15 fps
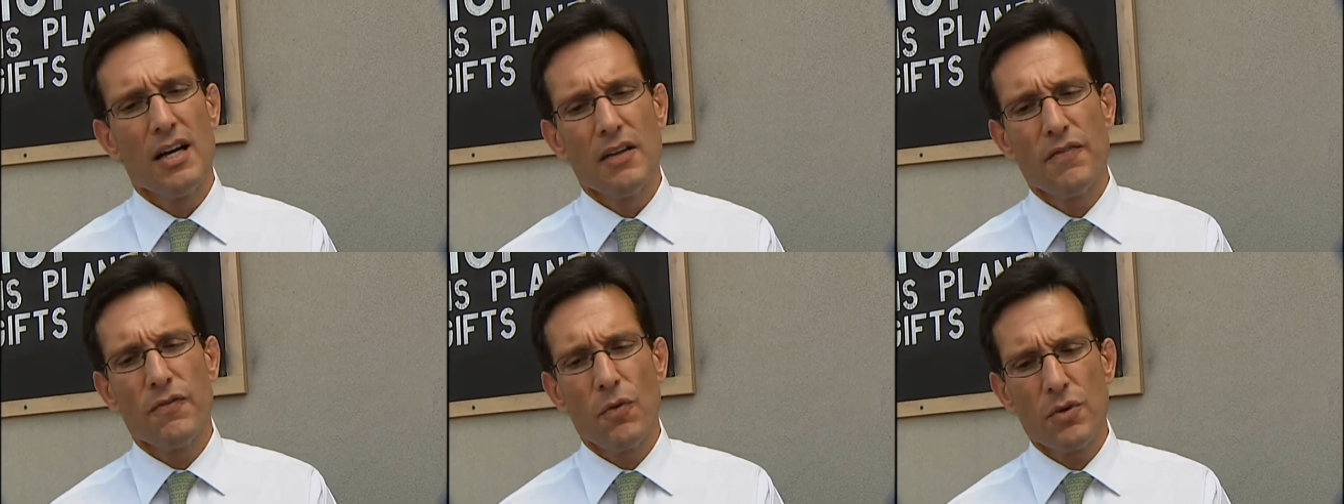
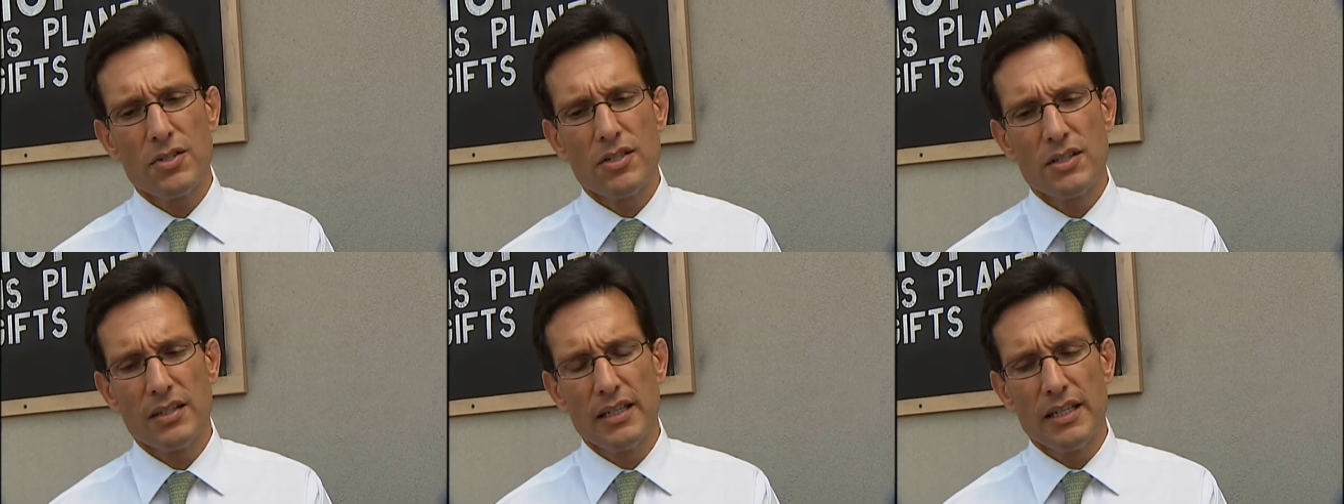
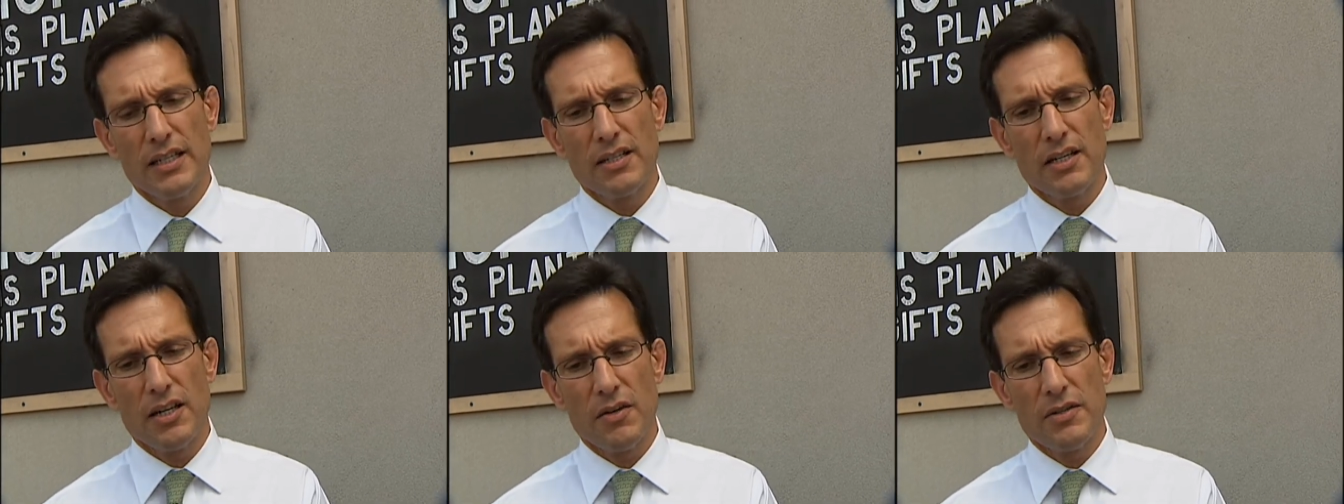Unfortunately,
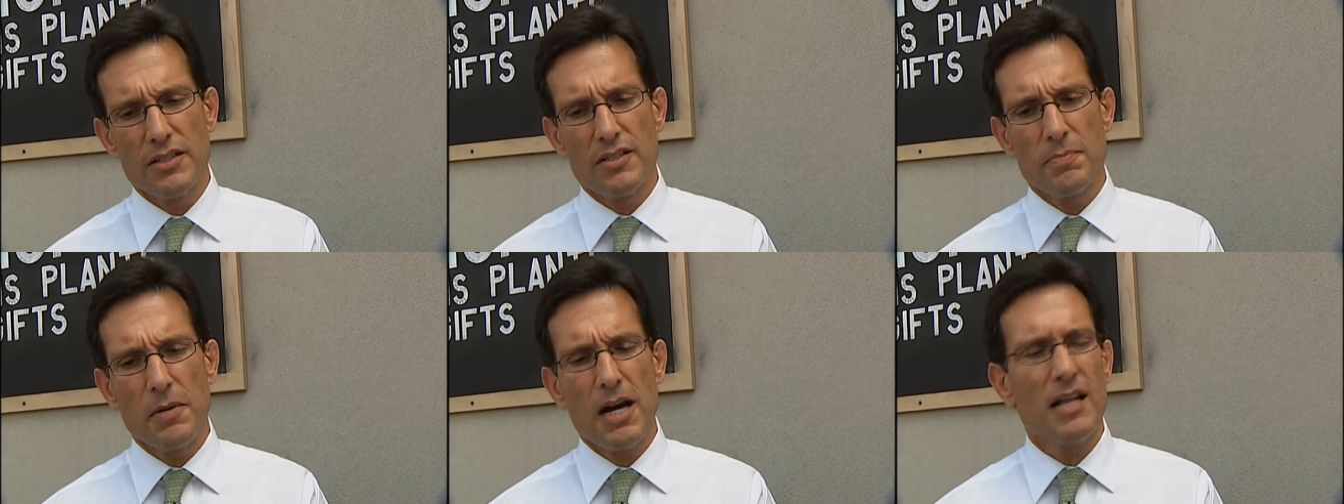you know,
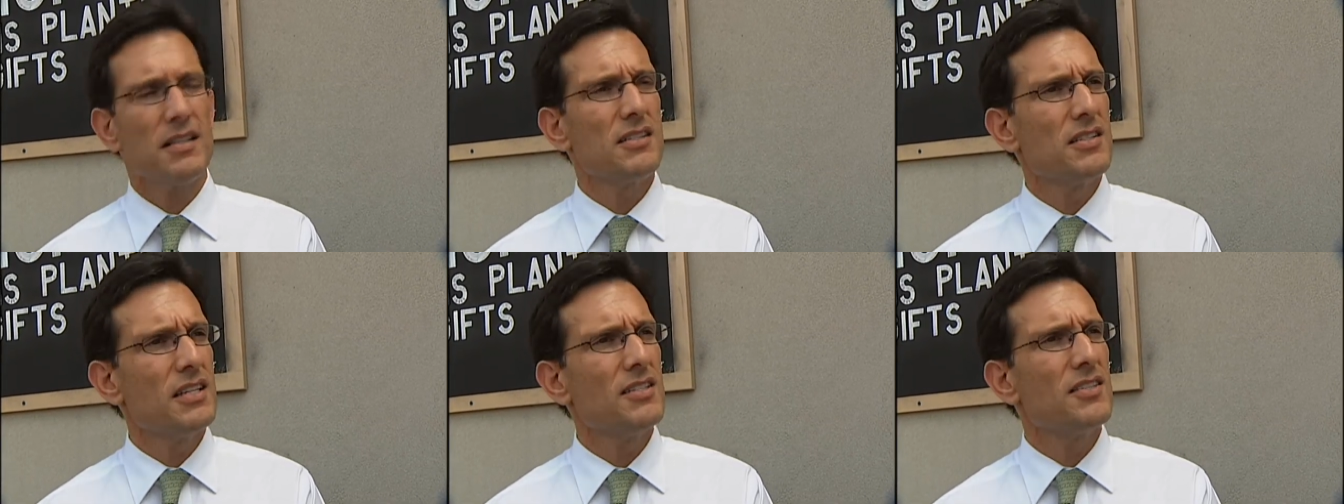it's
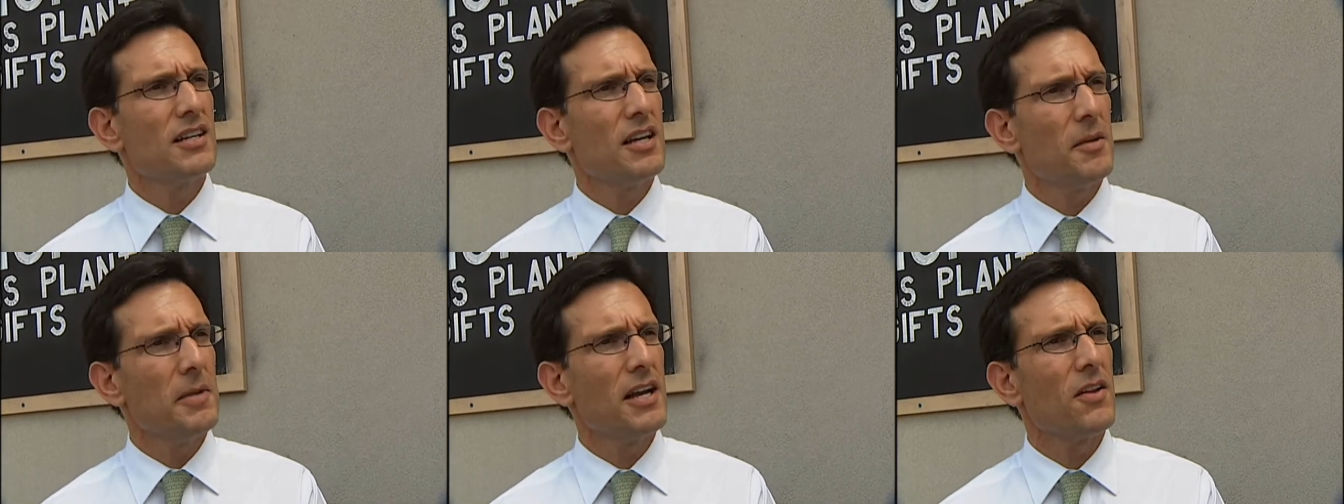policies
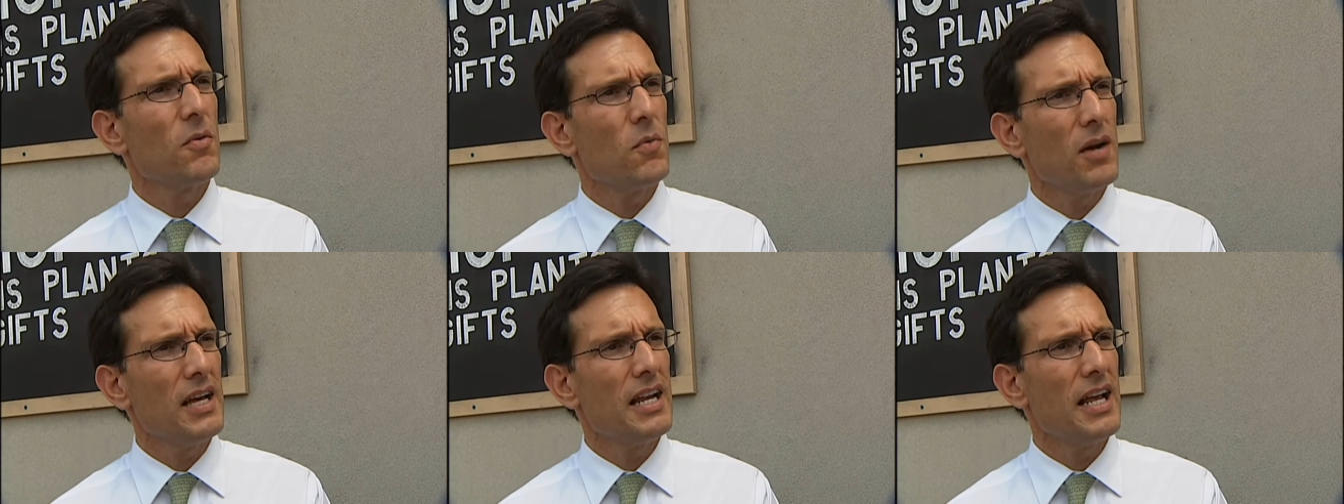that come out of
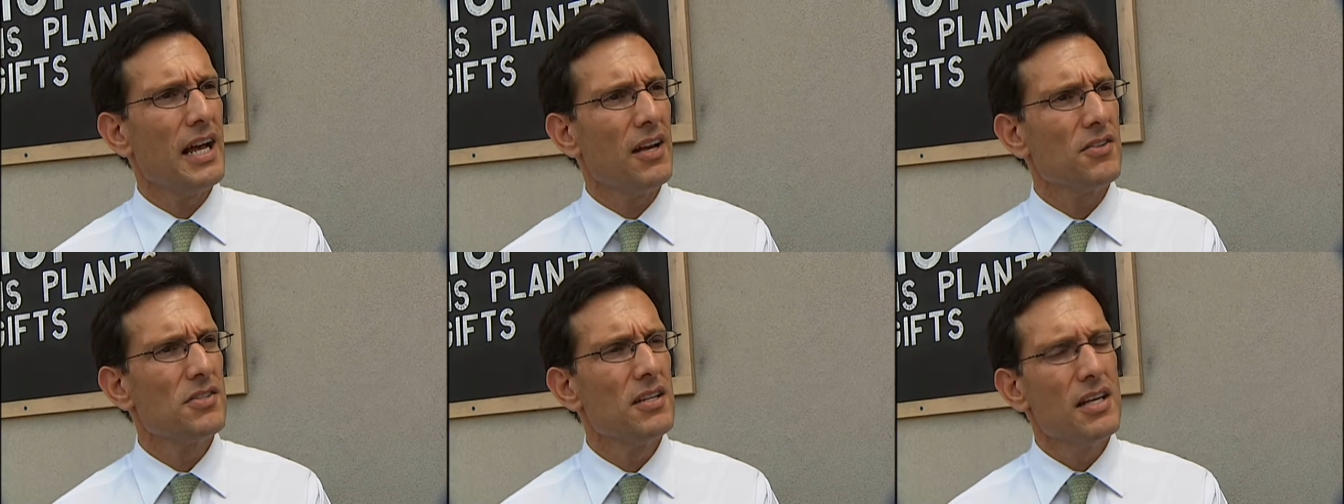the White
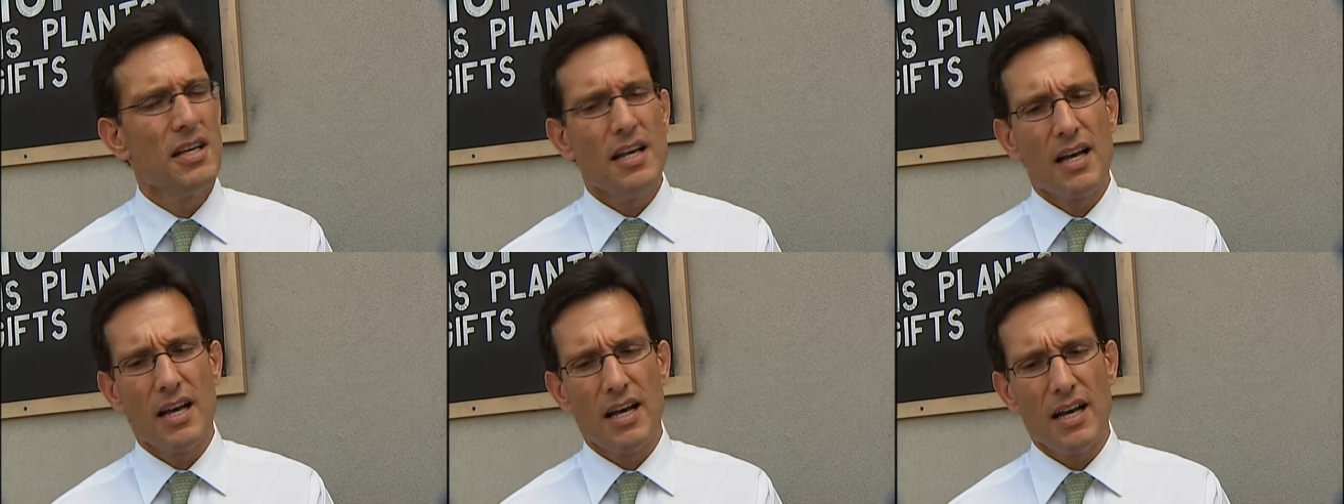House
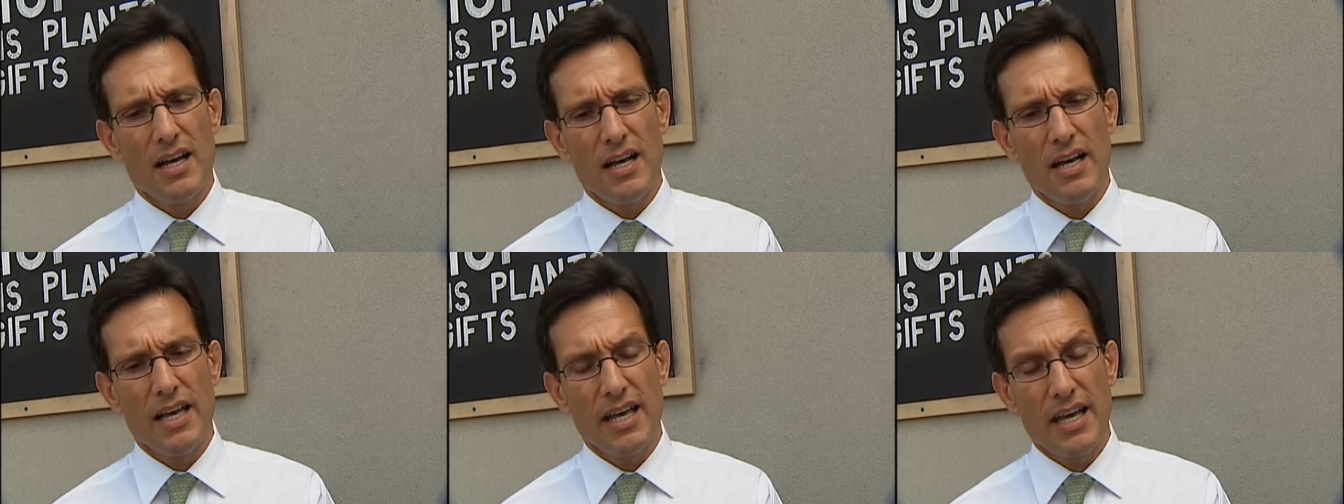
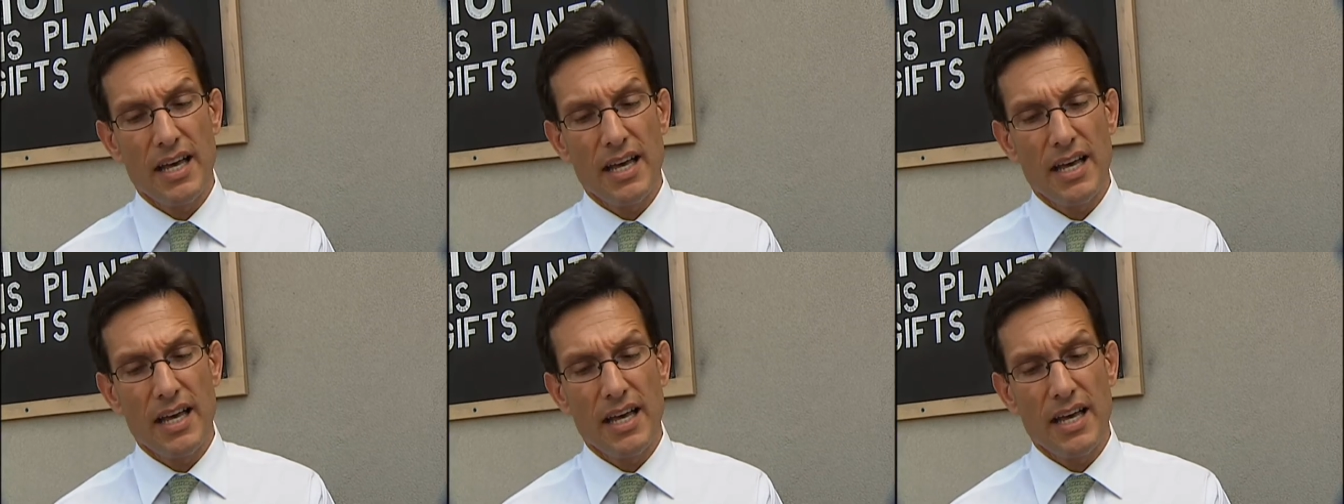uh,